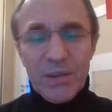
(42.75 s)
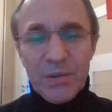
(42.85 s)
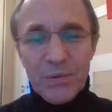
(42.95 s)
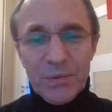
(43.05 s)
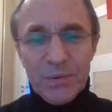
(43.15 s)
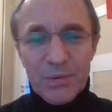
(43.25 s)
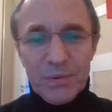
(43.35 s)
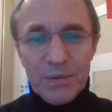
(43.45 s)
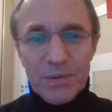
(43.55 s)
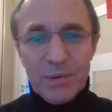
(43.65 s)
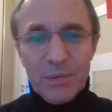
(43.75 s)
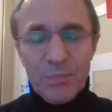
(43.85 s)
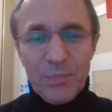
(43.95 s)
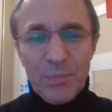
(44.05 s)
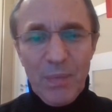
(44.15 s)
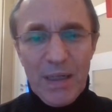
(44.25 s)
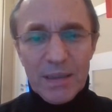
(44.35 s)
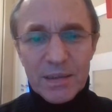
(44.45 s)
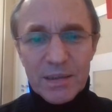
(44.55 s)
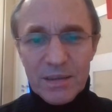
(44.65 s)
to
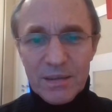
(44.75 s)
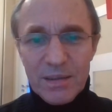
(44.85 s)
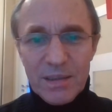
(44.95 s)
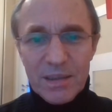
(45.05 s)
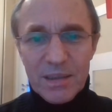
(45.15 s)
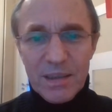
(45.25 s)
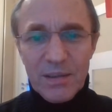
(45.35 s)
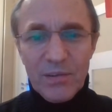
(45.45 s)
pass this